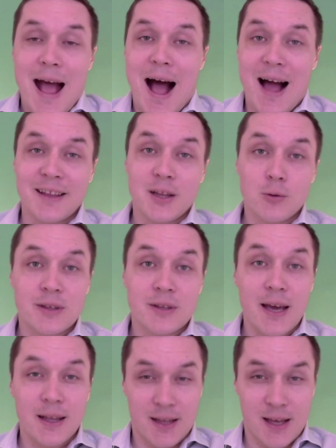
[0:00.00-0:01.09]
I don't
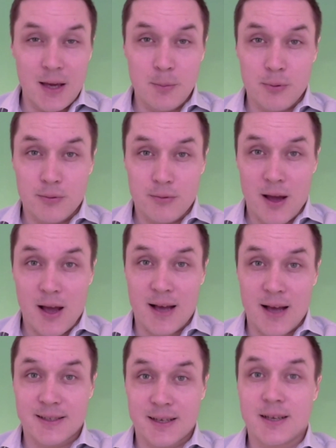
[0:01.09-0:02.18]
gatekeep
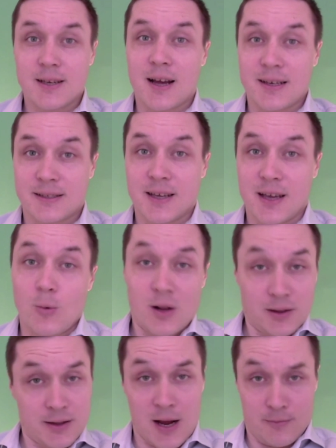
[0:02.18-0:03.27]
as in I say, well,
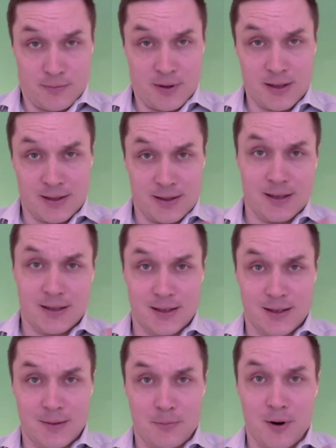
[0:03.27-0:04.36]
no, this this is
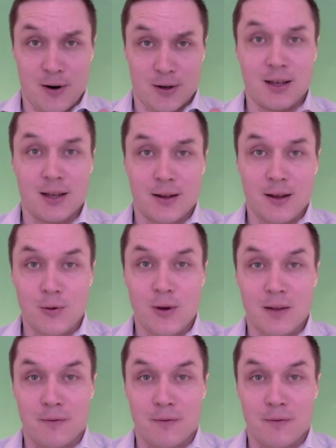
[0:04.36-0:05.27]
the part that, that you get for